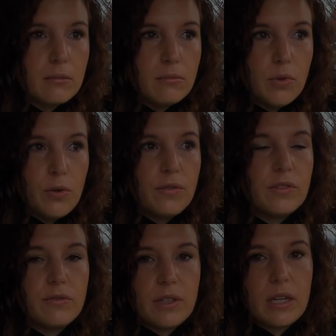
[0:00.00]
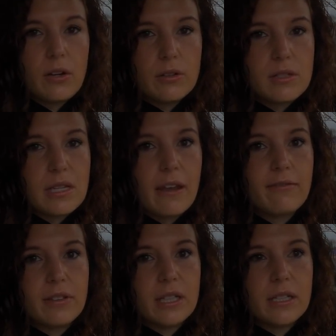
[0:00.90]
move the vehicle
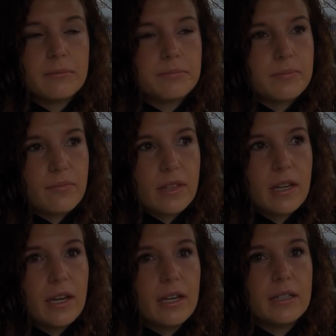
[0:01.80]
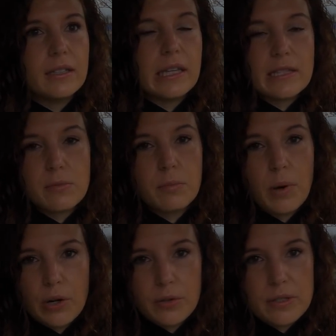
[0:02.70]
safely. And that's
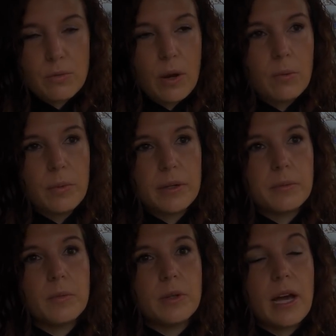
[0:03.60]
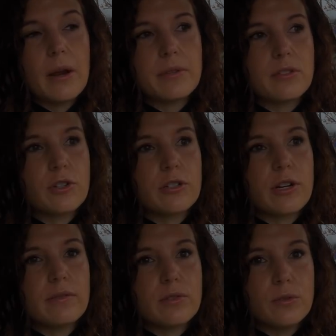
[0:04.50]
part of the reason why when I was in truck
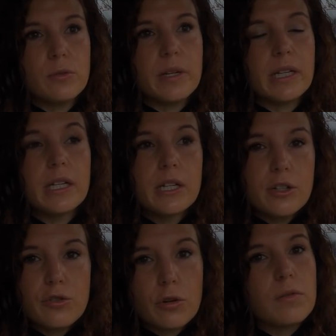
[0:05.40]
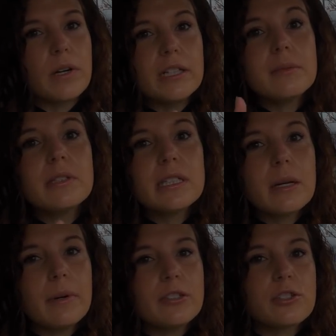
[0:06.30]
driving school, we drove around the building
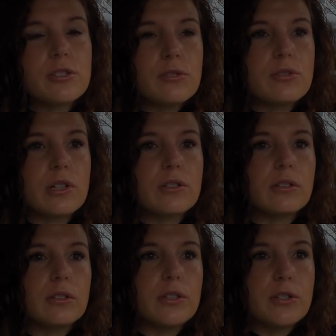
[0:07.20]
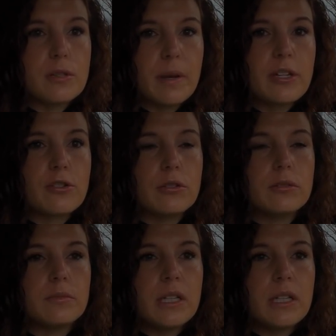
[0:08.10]
a bunch, because you start to learn your spatial